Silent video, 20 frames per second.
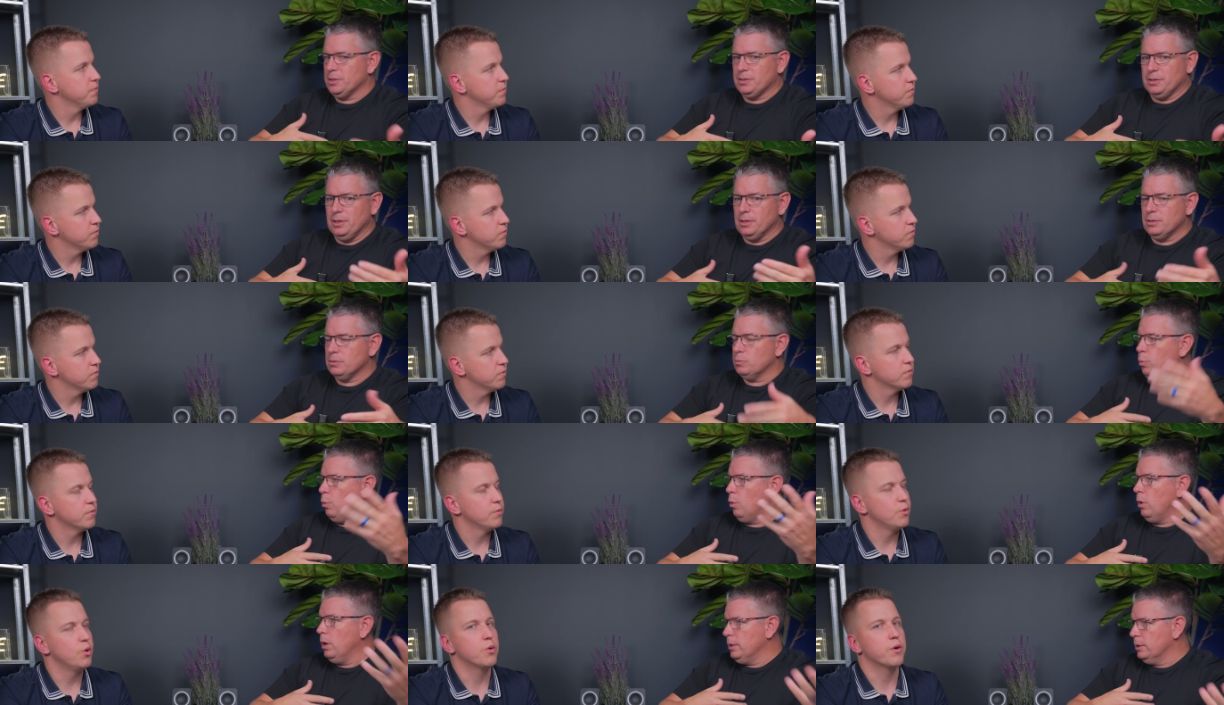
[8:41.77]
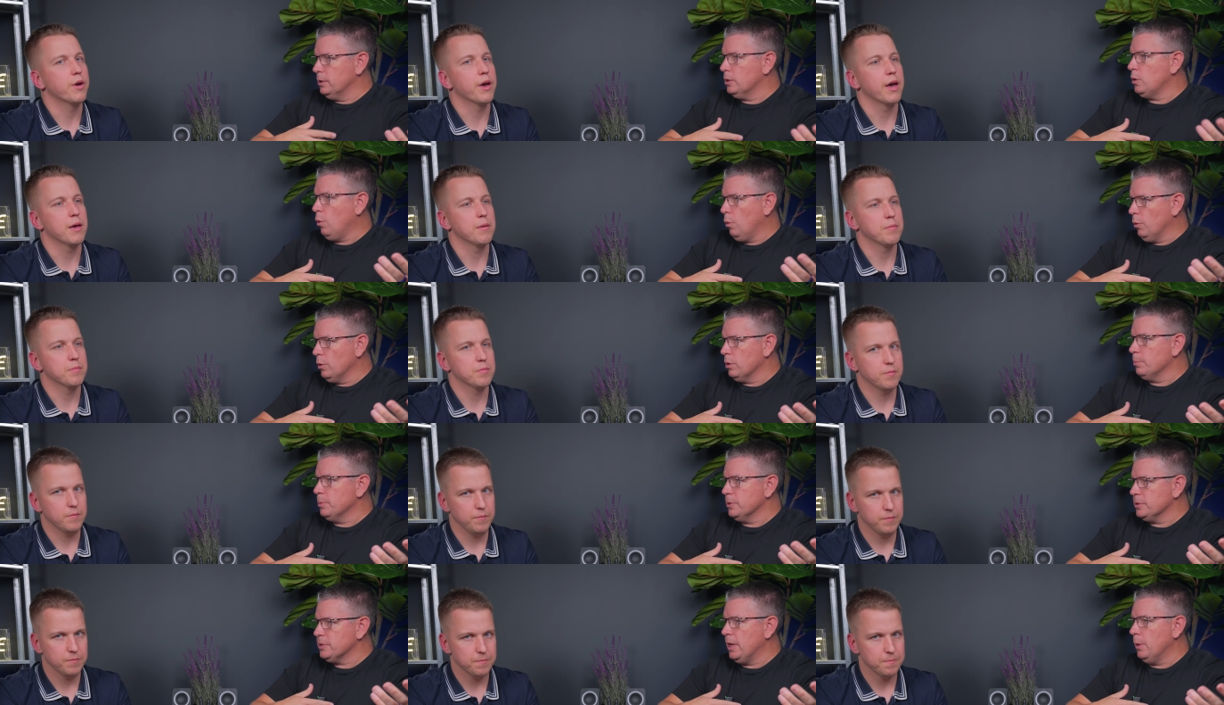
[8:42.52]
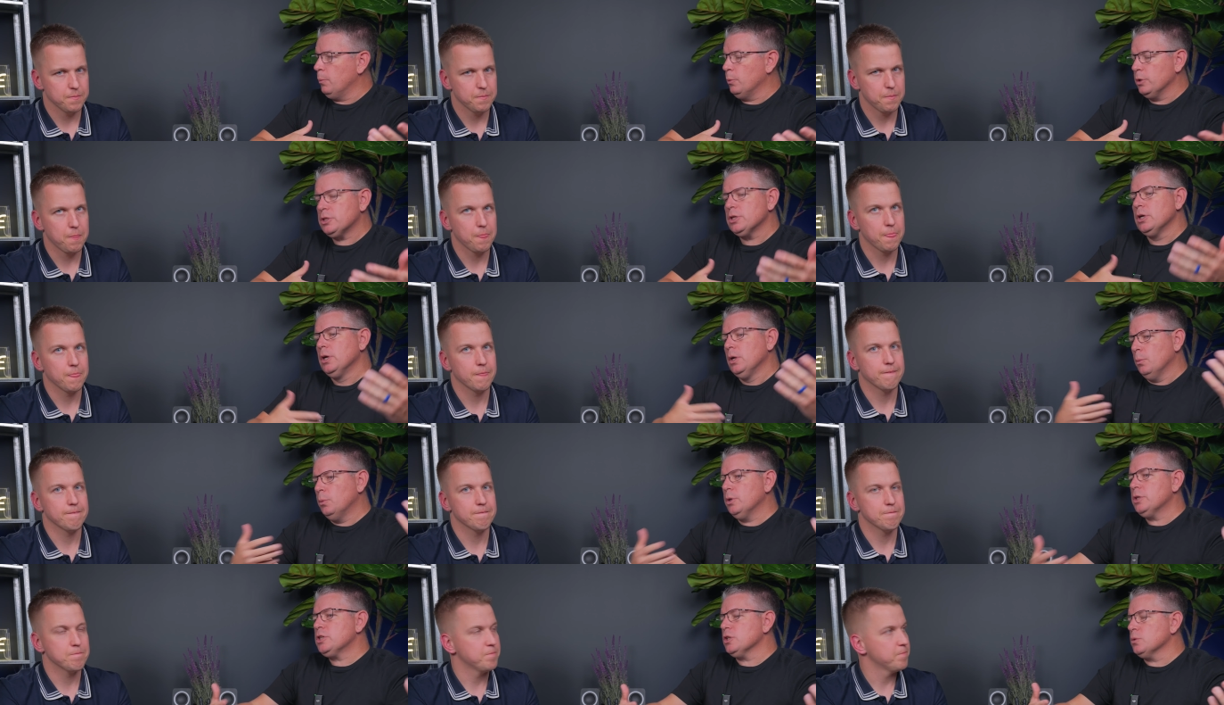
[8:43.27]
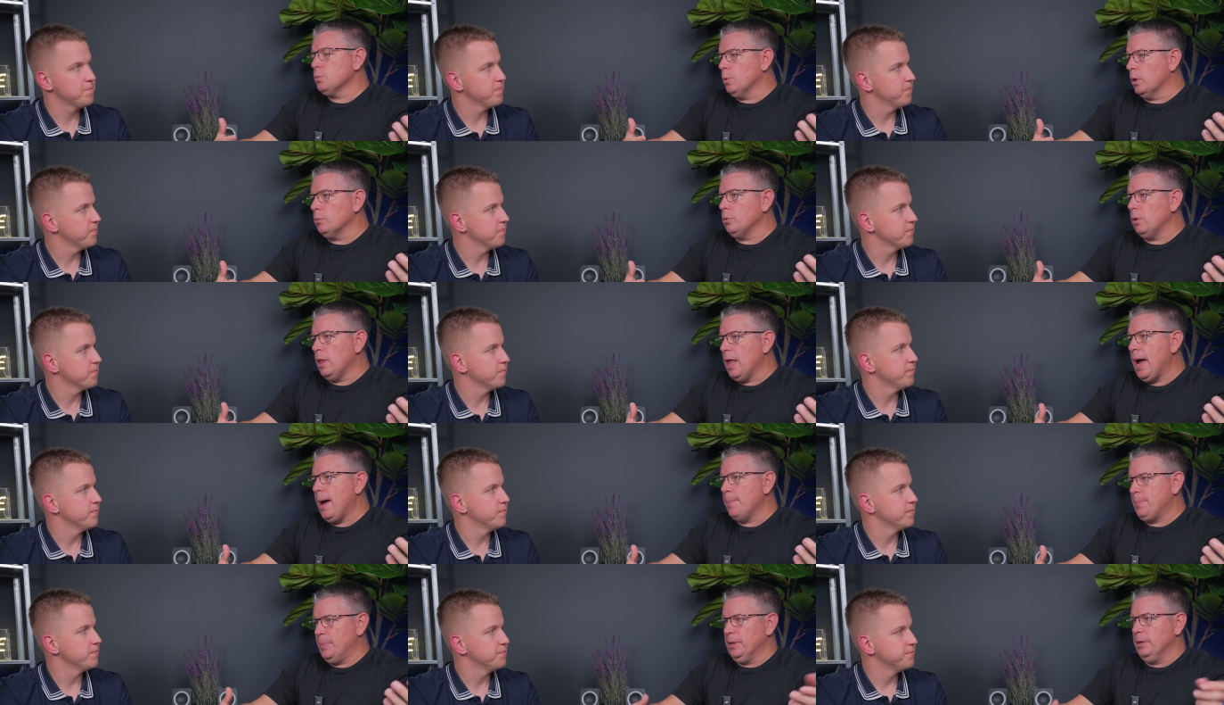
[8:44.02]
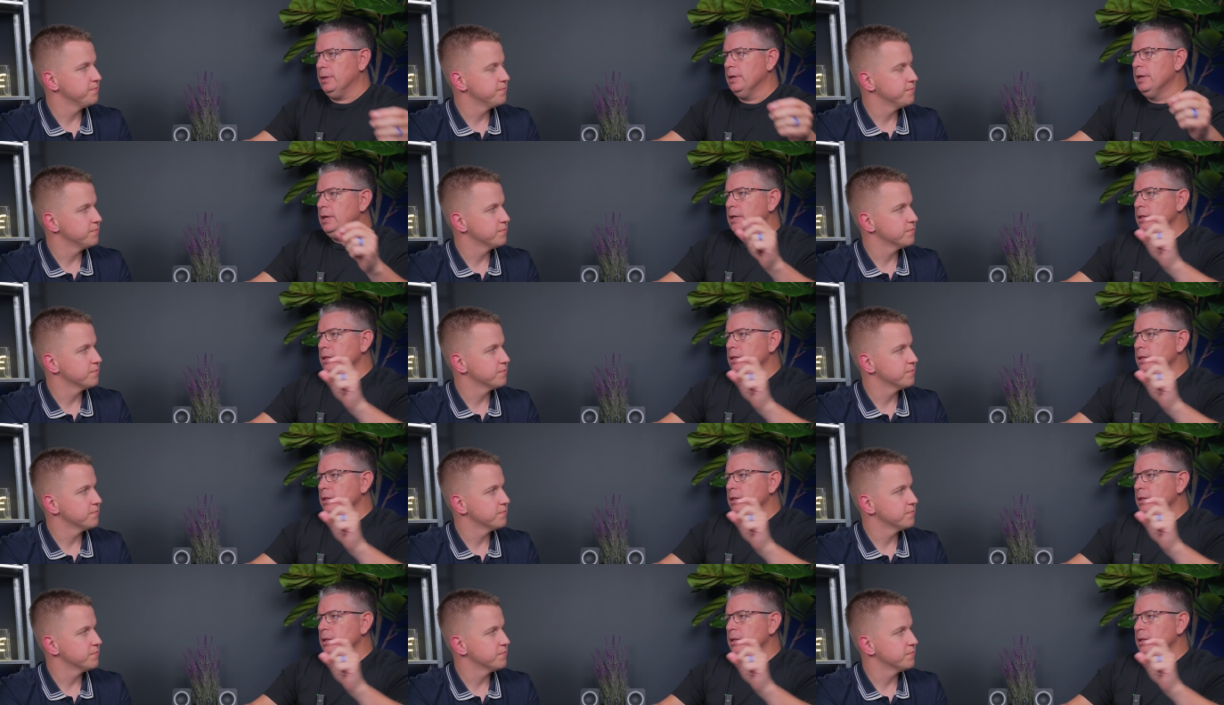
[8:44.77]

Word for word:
Speaker 1: just this one quarter percent, which, which is what will happen.